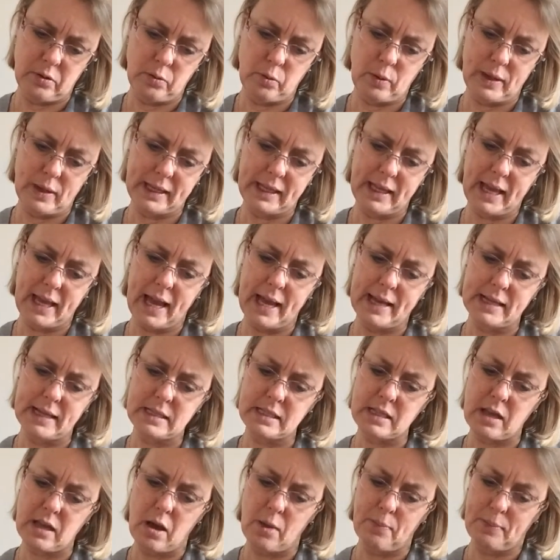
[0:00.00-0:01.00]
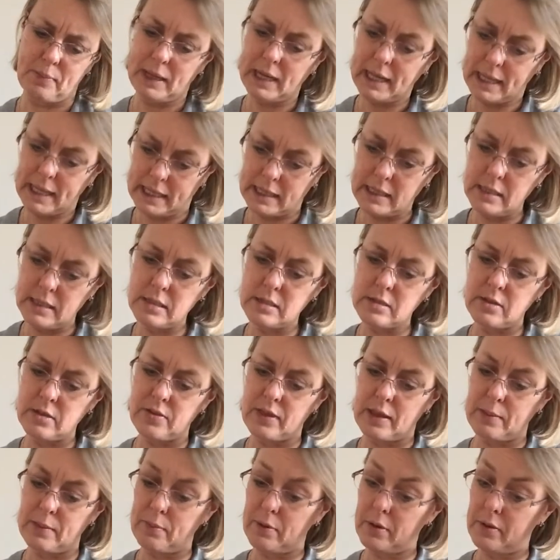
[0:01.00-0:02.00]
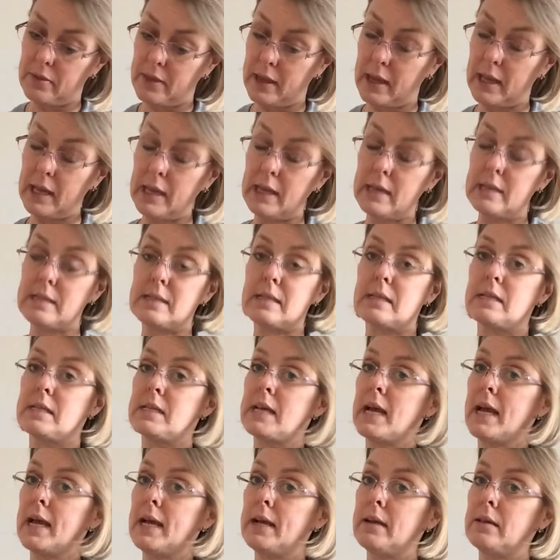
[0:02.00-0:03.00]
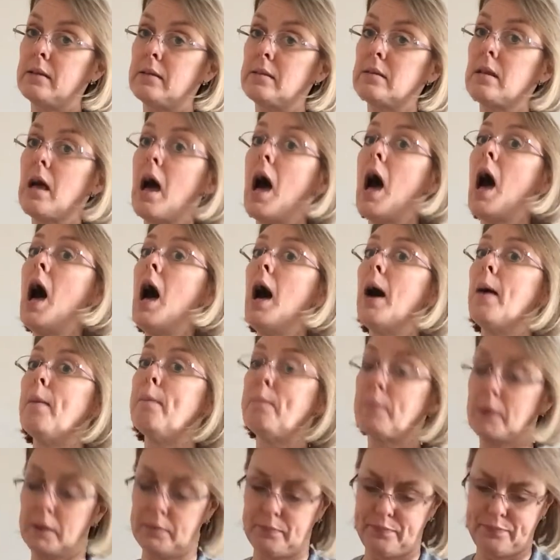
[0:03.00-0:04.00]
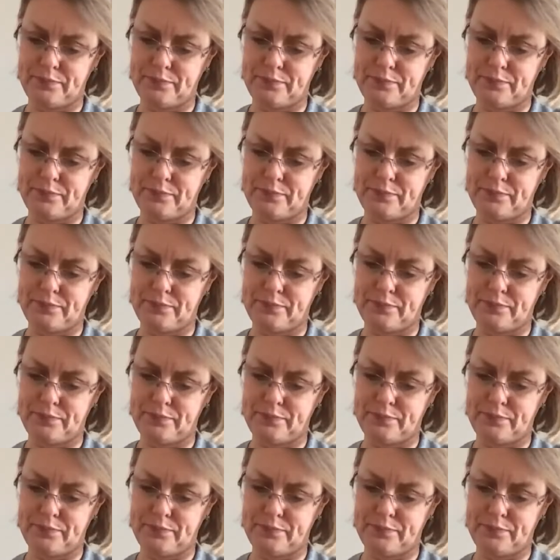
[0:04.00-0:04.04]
When cats are pleased, they put their ears and tail up.